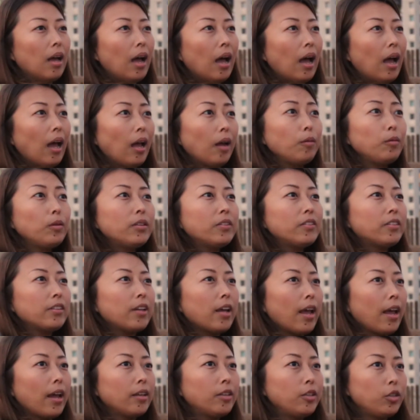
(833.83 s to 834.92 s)
I would
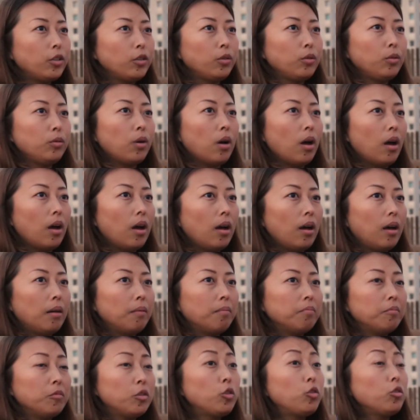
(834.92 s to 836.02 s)
say
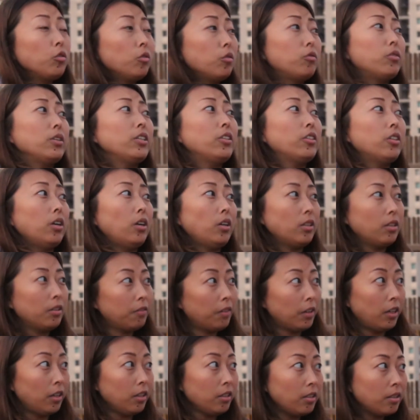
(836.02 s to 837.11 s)
to do the research
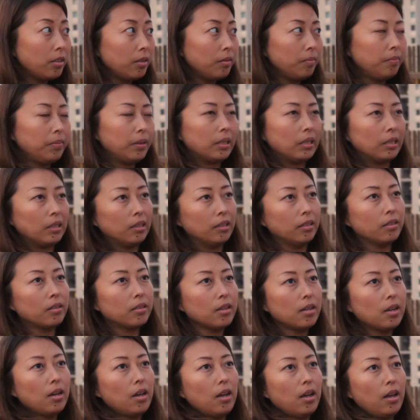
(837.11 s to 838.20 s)
first,
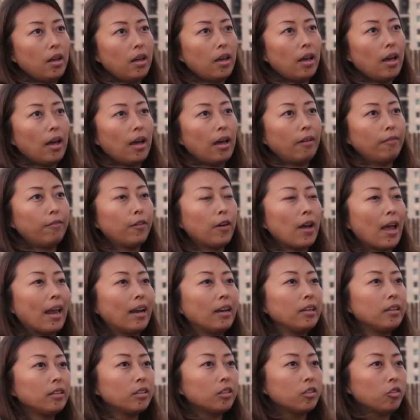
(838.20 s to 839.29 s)
because for
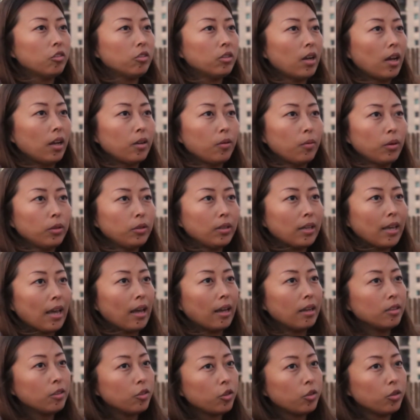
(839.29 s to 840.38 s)
any industry that you want to
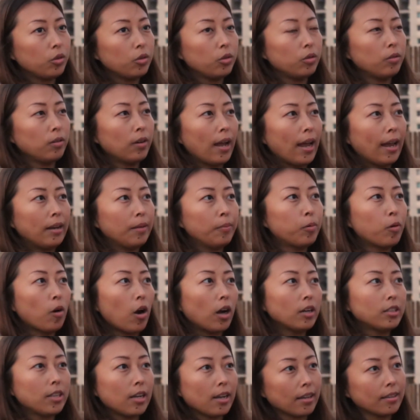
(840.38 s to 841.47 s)
get into, for any
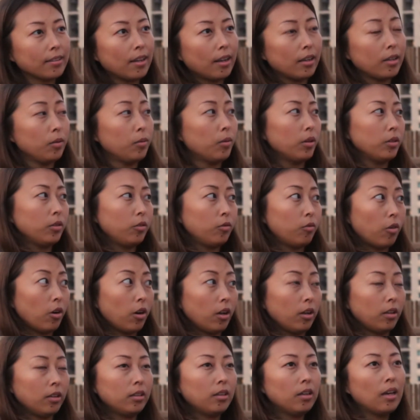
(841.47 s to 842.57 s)
projects that you want to
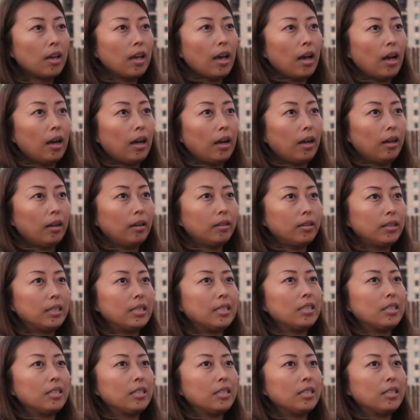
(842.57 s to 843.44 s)
run, you